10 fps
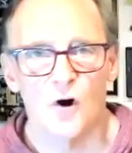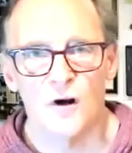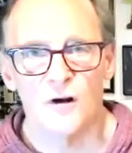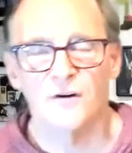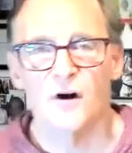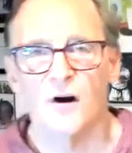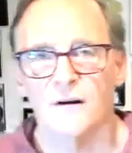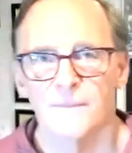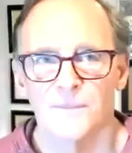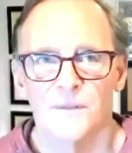caught off guard.
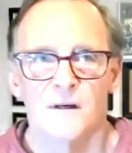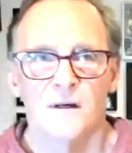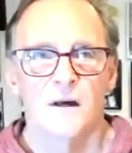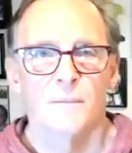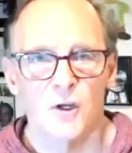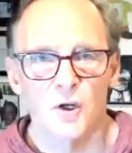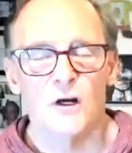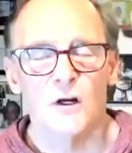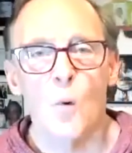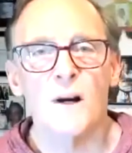But you're
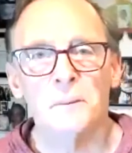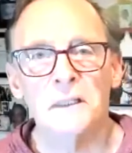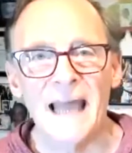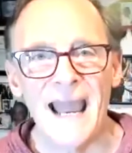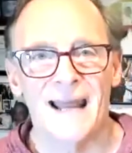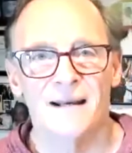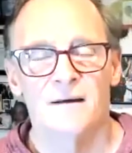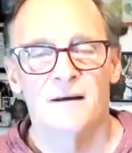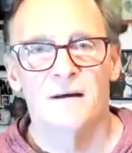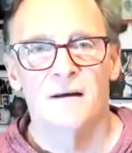going to want to plan
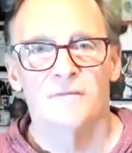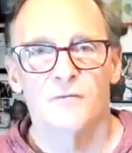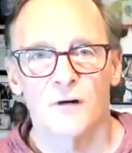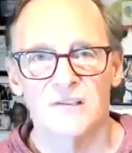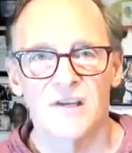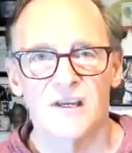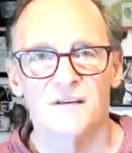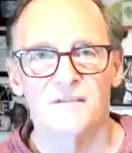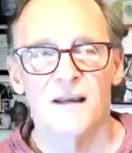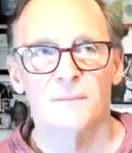for
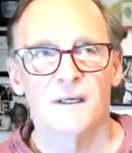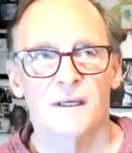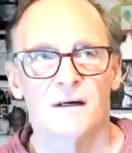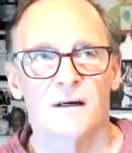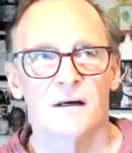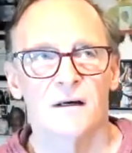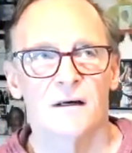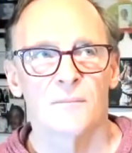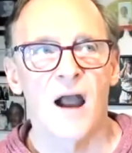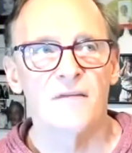extended family.
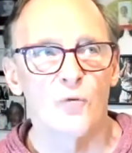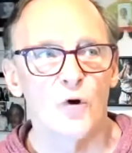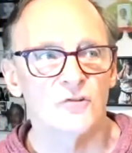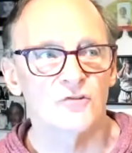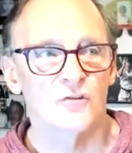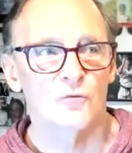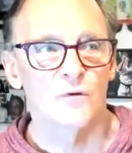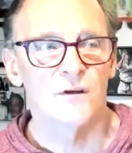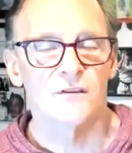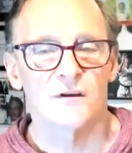I've worked
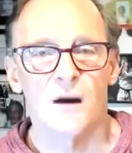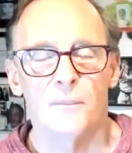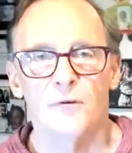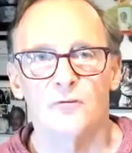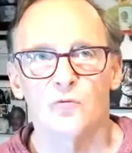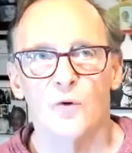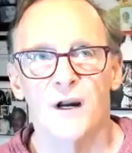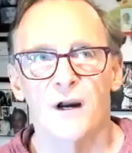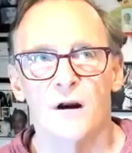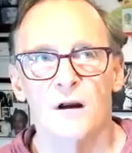with couples
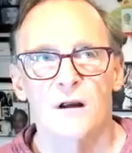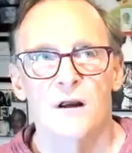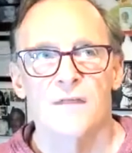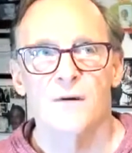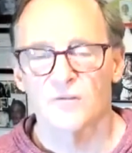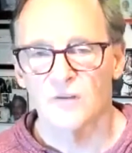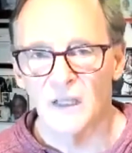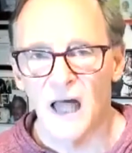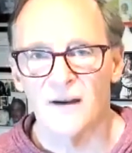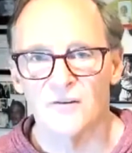where there was a
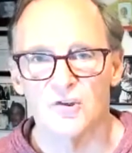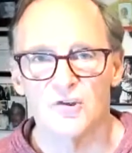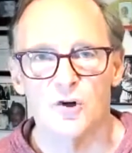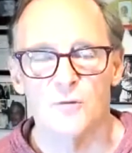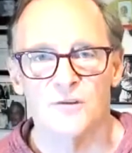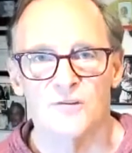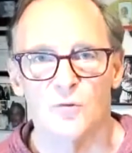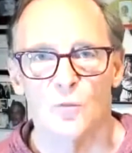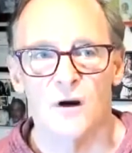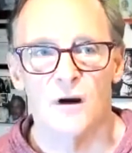lot of disturbance,
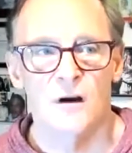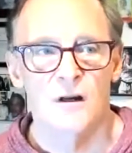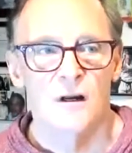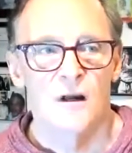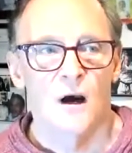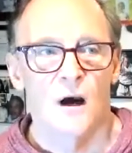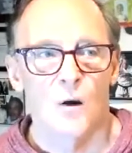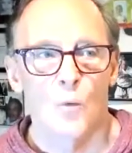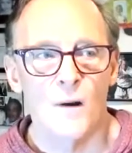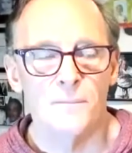where
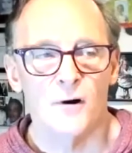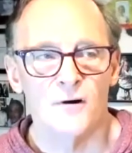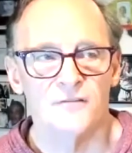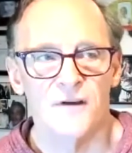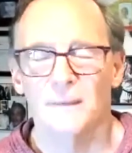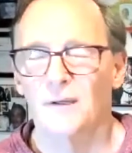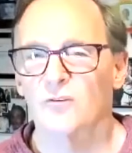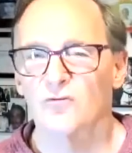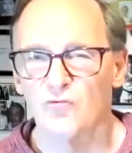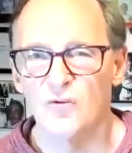one partner's family
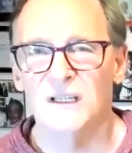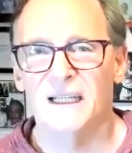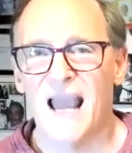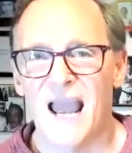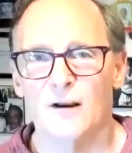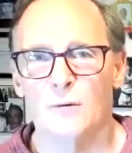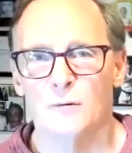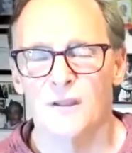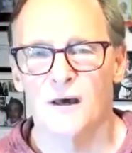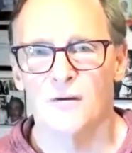was really angry
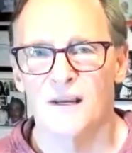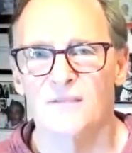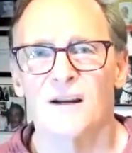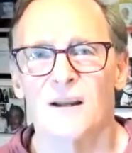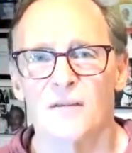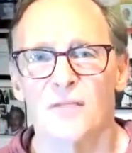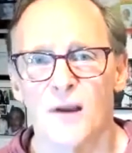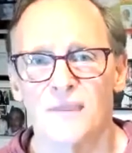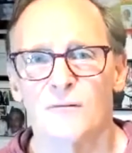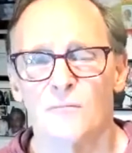with the other, even
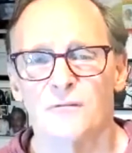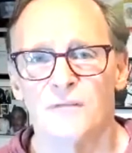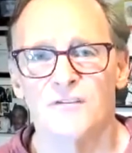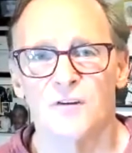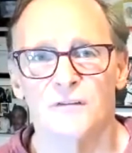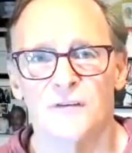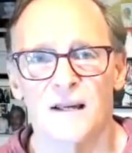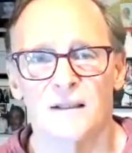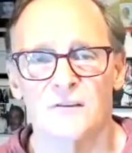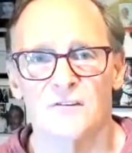threatened them with physical
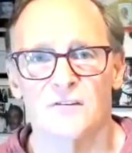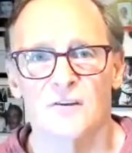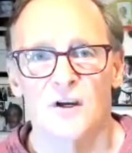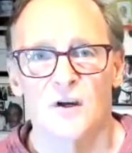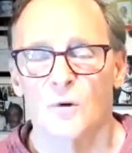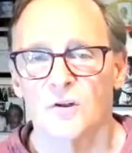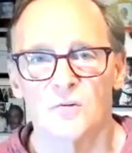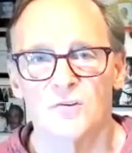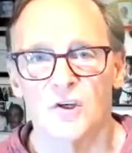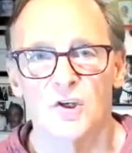violence, which
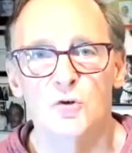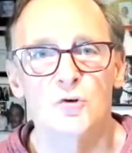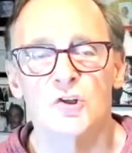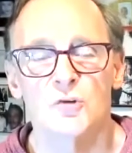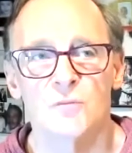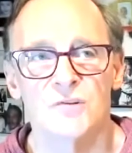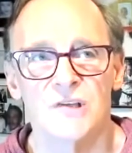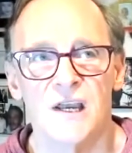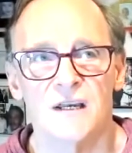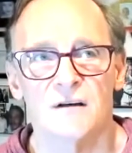was a huge
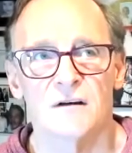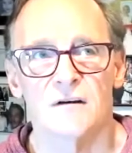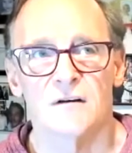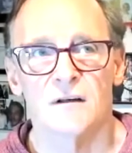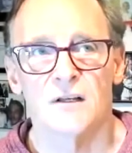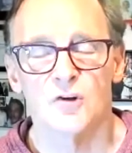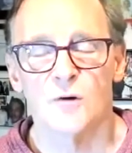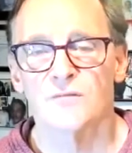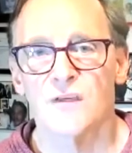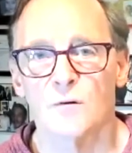mistake in
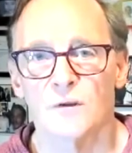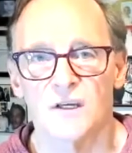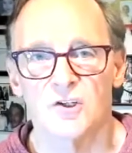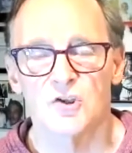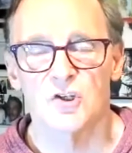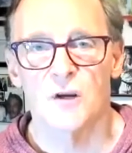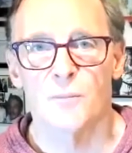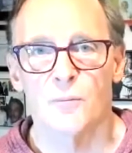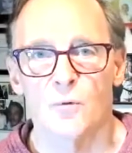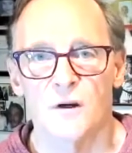terms of their
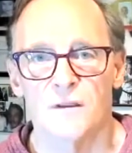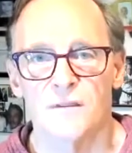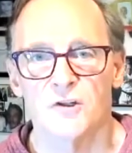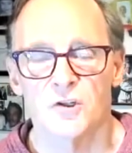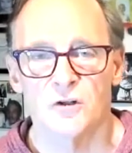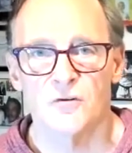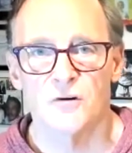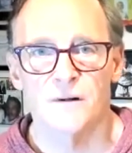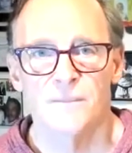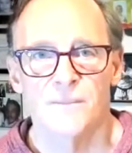relationship with the
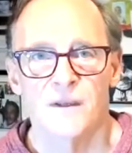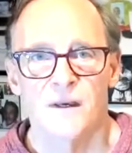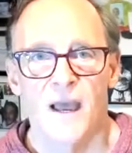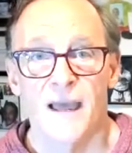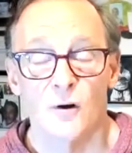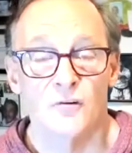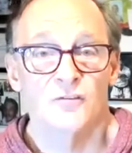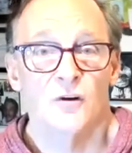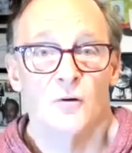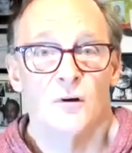children. And
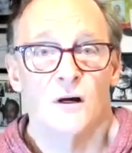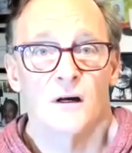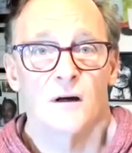also,